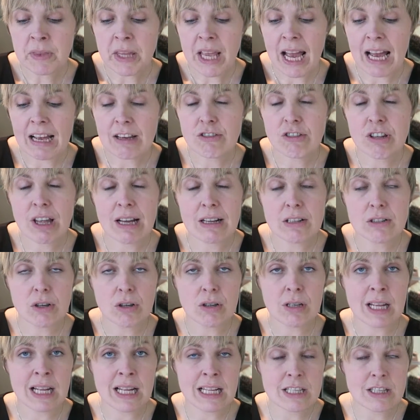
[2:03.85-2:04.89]
Hashtags
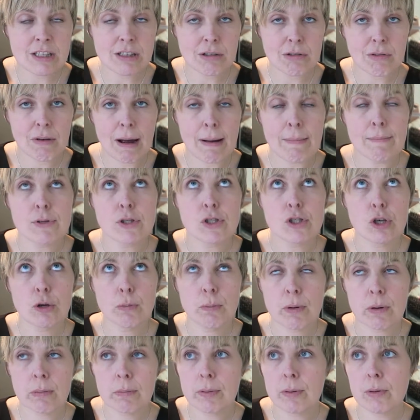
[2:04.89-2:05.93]
on Instagram,
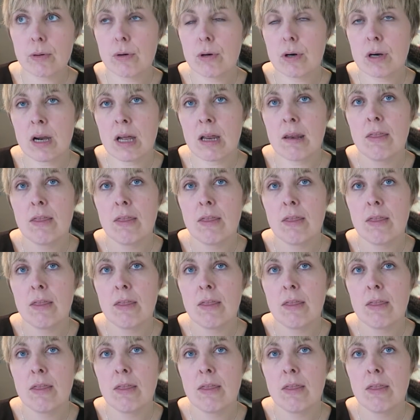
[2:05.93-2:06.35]
super important,